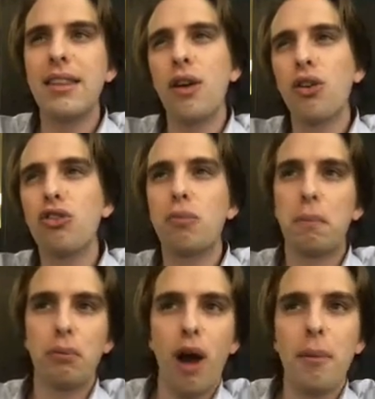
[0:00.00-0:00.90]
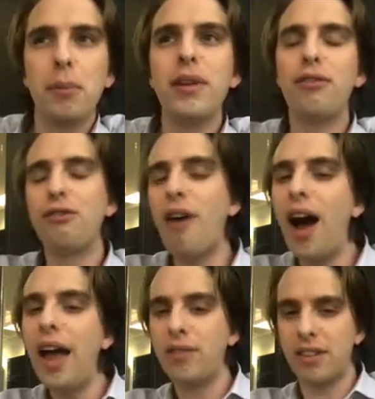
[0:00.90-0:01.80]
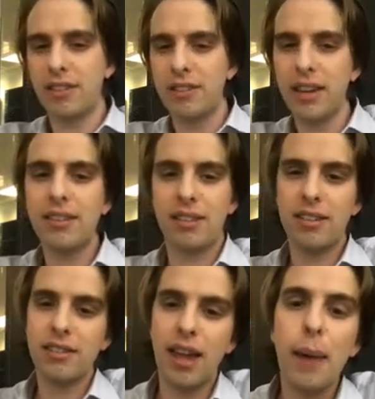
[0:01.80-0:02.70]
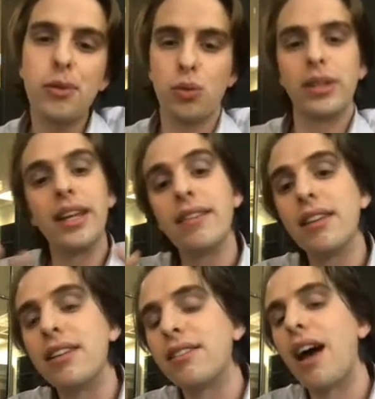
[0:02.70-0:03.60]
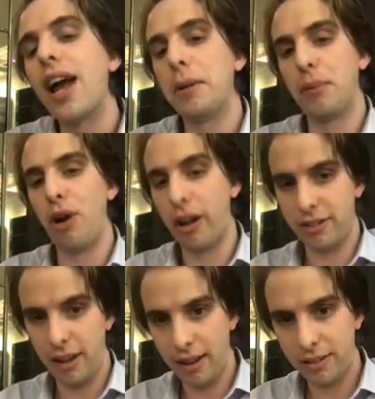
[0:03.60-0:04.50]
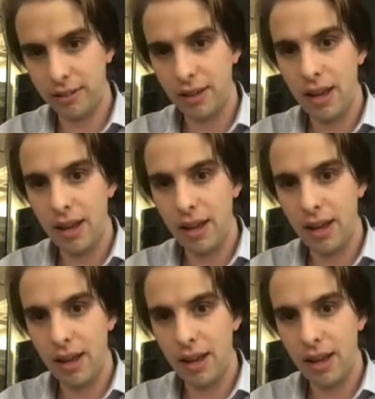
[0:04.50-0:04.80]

there's probably 5 to 6 steps within the design process.